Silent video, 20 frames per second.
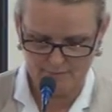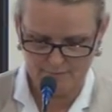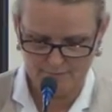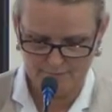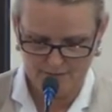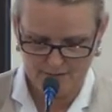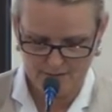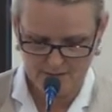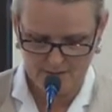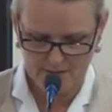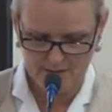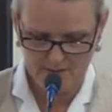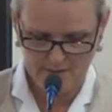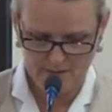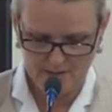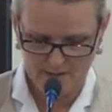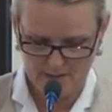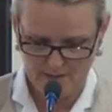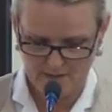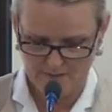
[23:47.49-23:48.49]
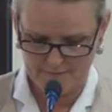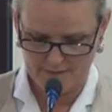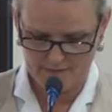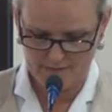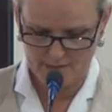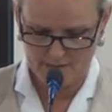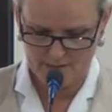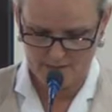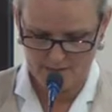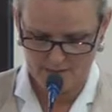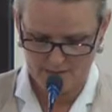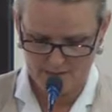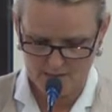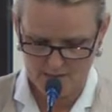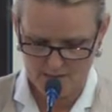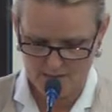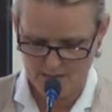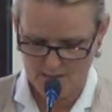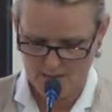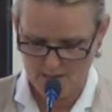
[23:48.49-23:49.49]
The fifth area of
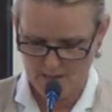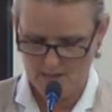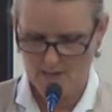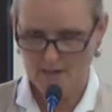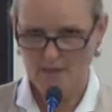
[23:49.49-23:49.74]
consensus